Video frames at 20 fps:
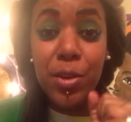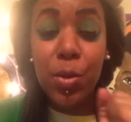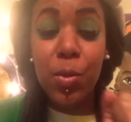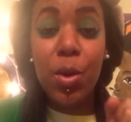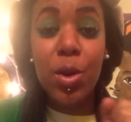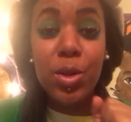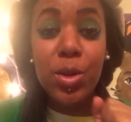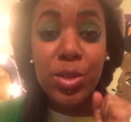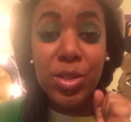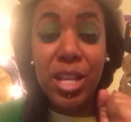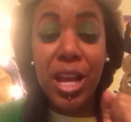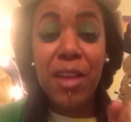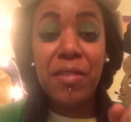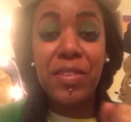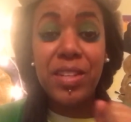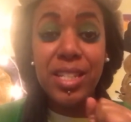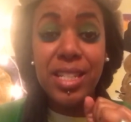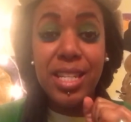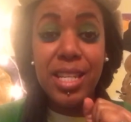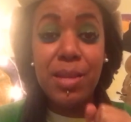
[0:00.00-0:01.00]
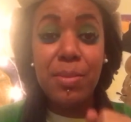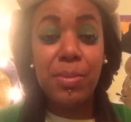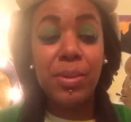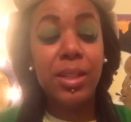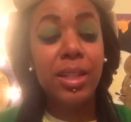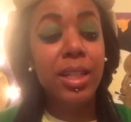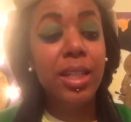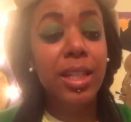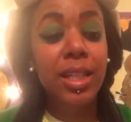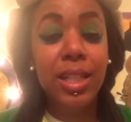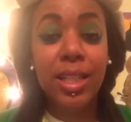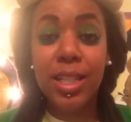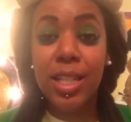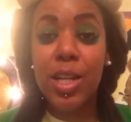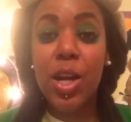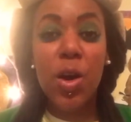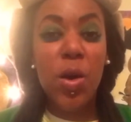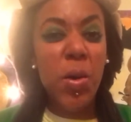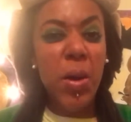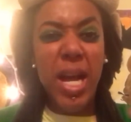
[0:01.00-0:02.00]
Waters Diving Deep, you
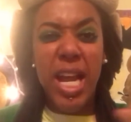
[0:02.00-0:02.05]
know,